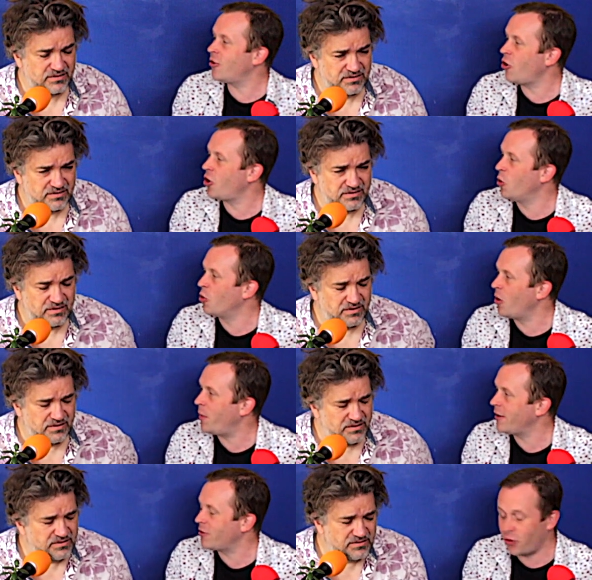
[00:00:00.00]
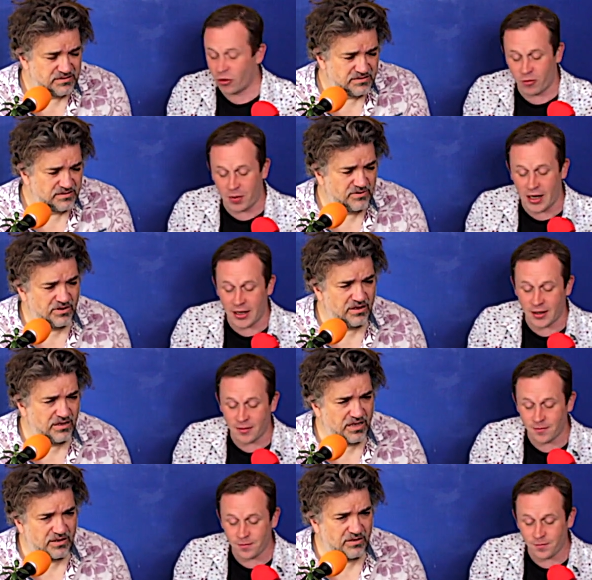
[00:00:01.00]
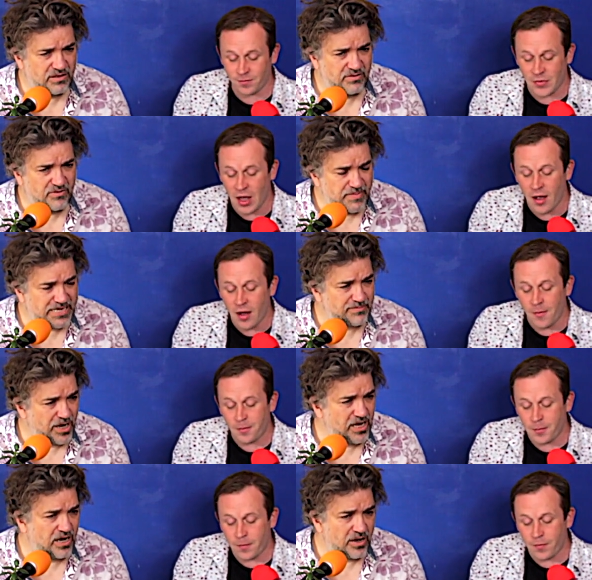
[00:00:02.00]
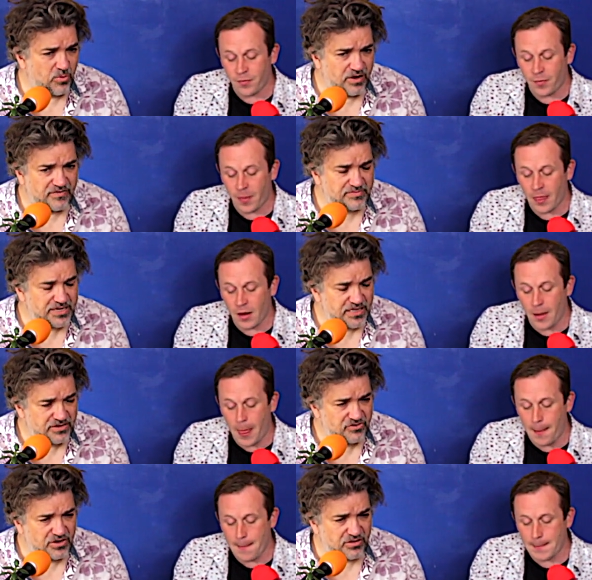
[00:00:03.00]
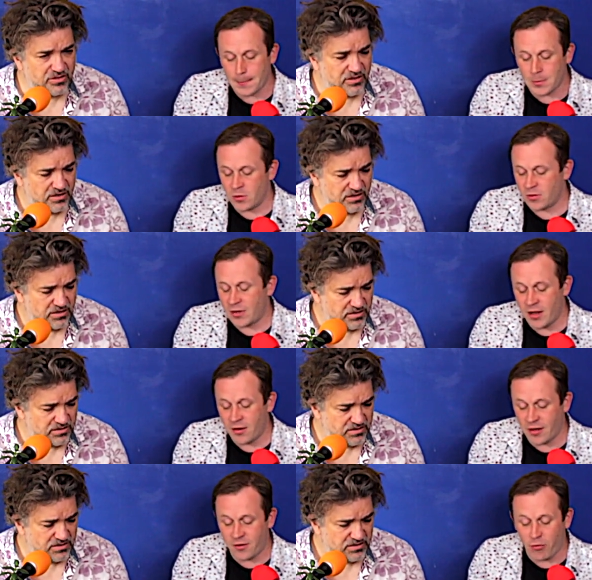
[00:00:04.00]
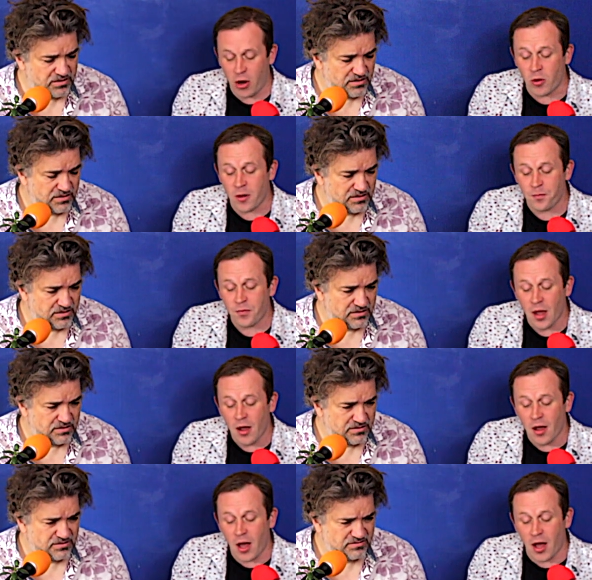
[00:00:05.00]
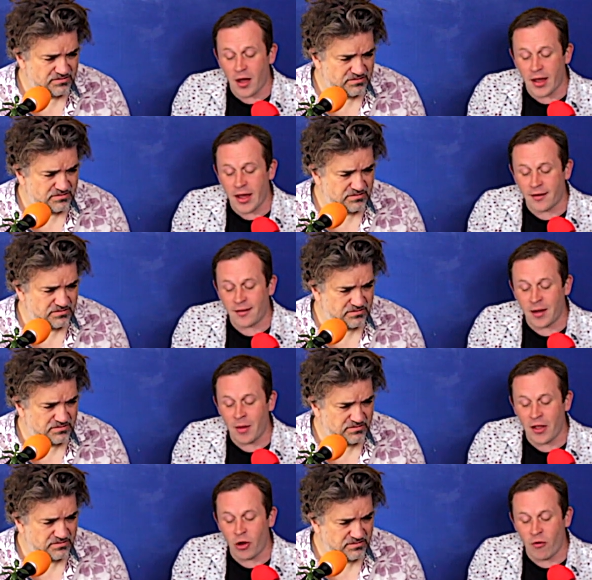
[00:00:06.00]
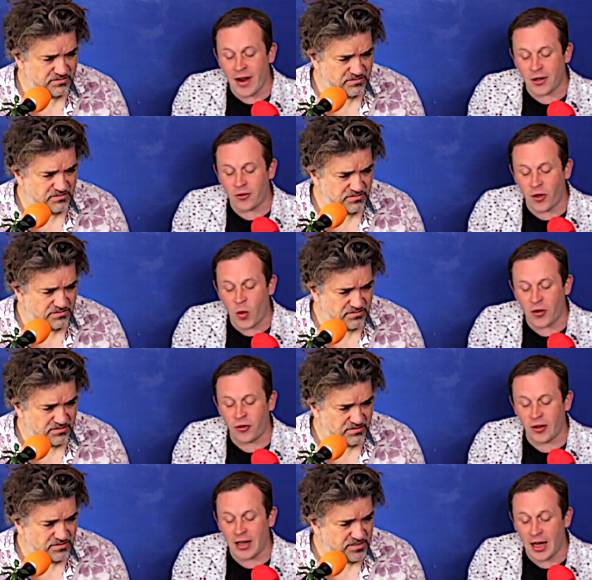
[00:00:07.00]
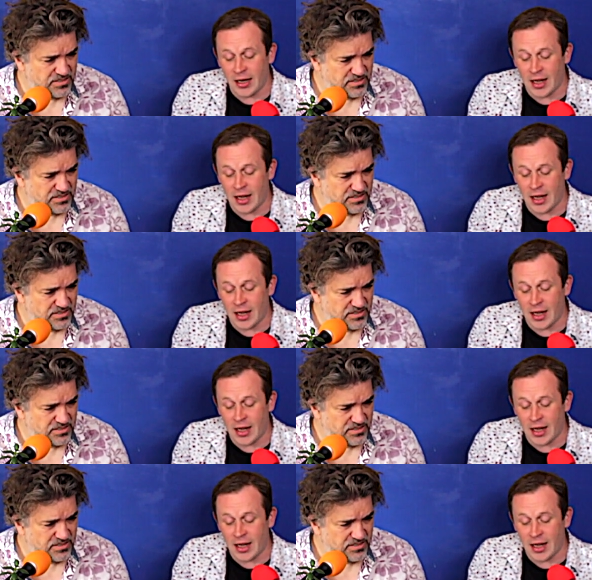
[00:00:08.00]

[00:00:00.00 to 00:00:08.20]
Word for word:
Speaker 1: shock you or not based on your reply
Speaker 2: it will measure my lie. What if I'm telling the truth? Well,
Speaker 1: then it's broke. Uh, it is to simulate your reaction to the question lie